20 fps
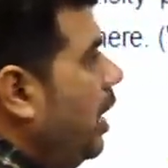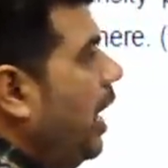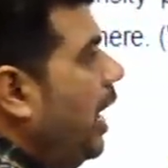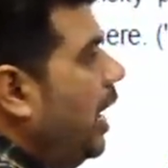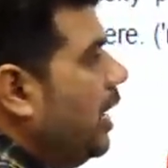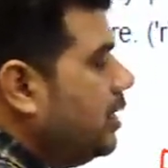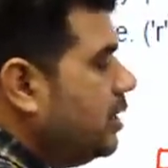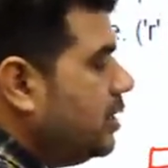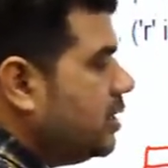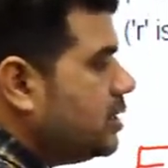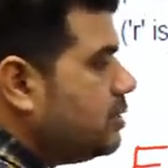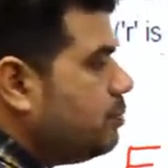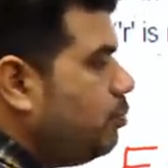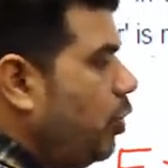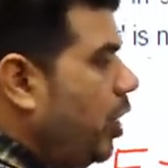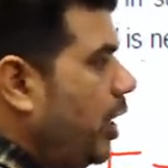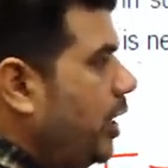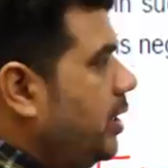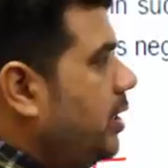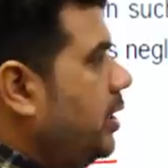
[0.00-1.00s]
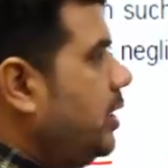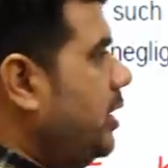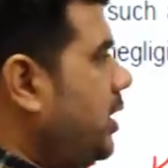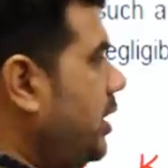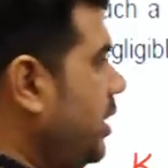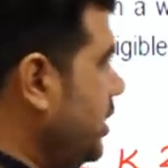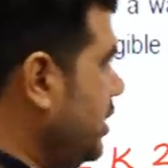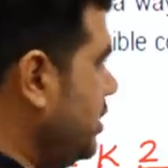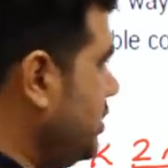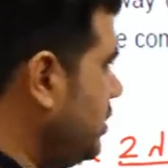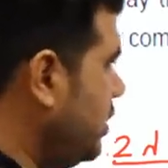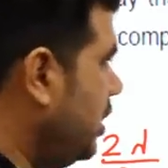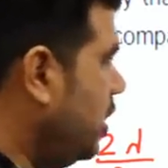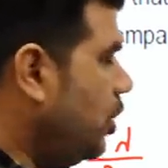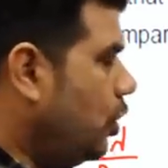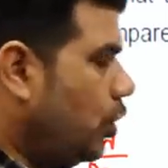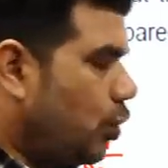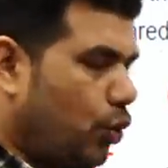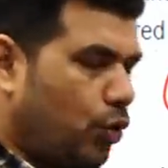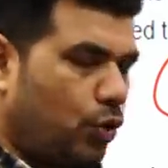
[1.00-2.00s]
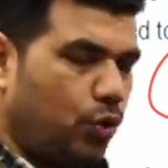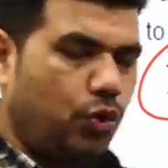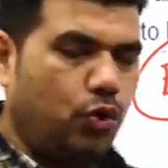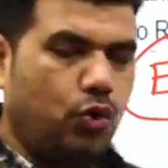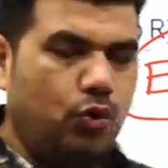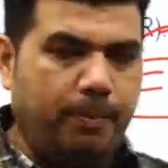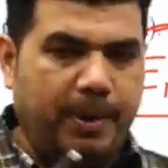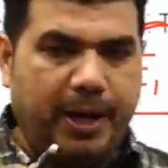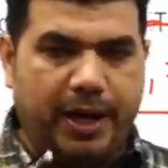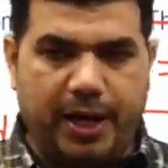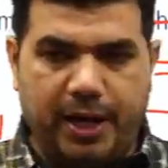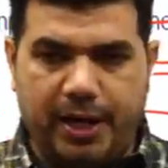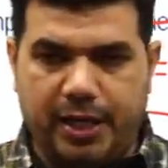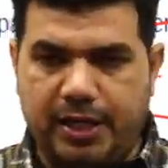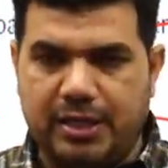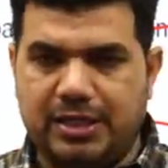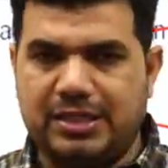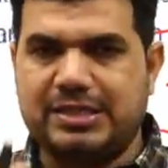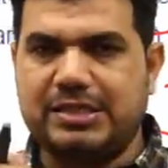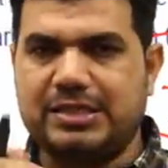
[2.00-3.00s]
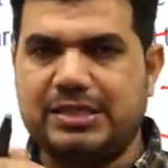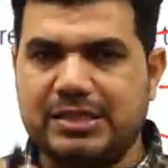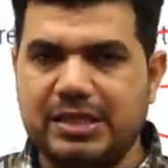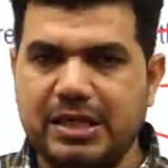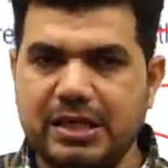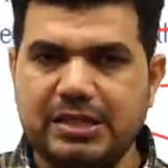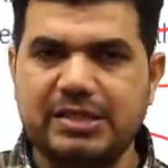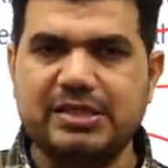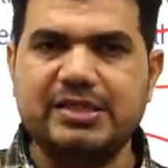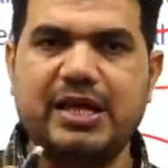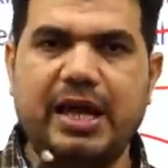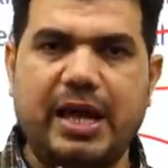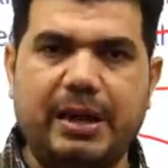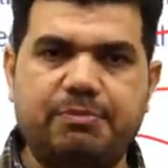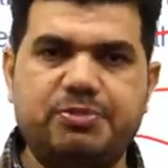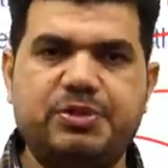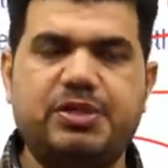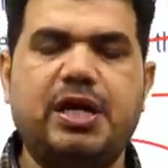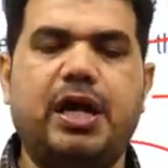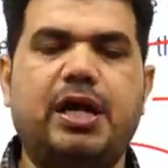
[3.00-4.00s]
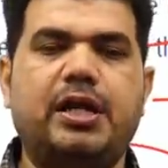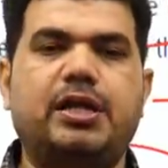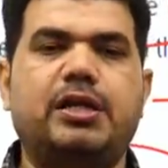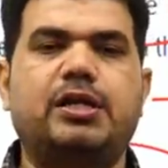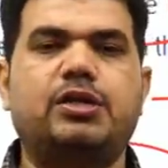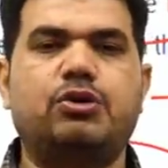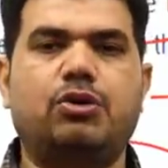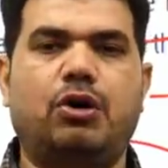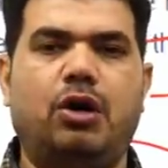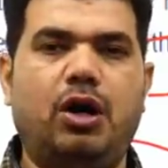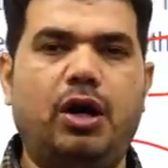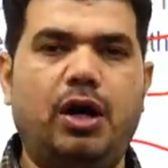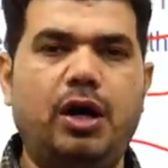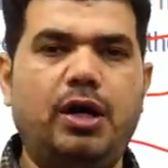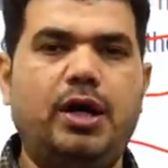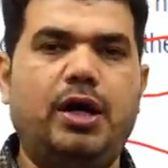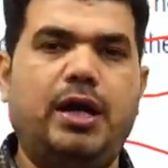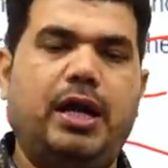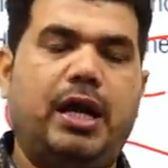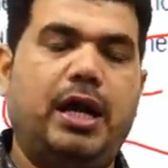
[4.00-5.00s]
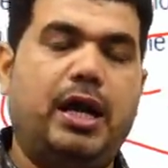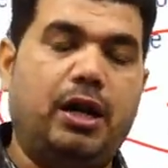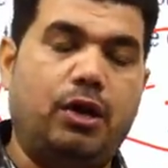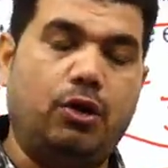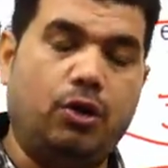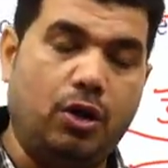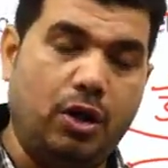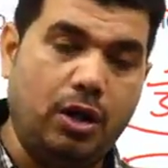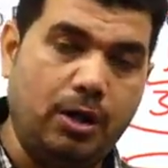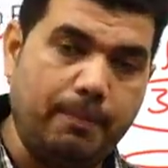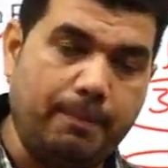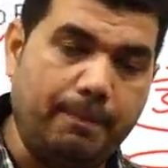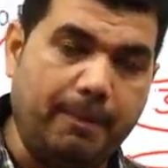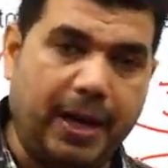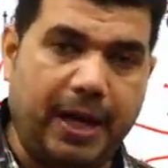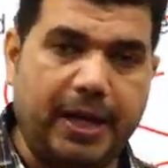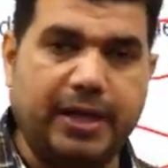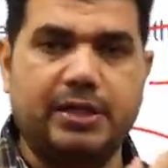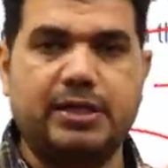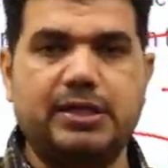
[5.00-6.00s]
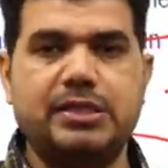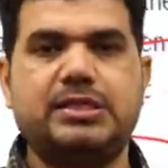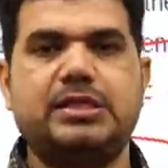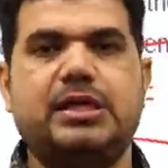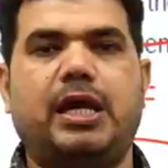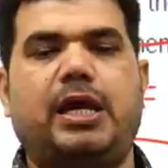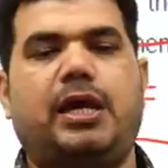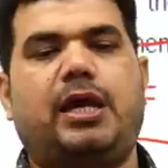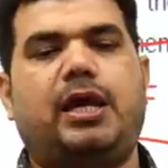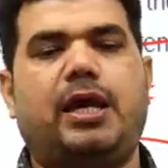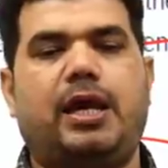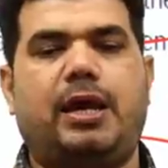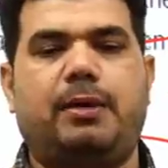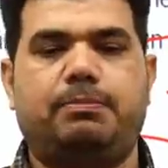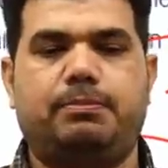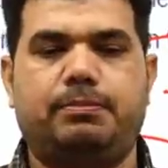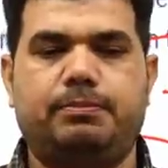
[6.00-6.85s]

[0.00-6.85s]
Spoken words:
at this point is rho by 6 epsilon naught along minus I cap.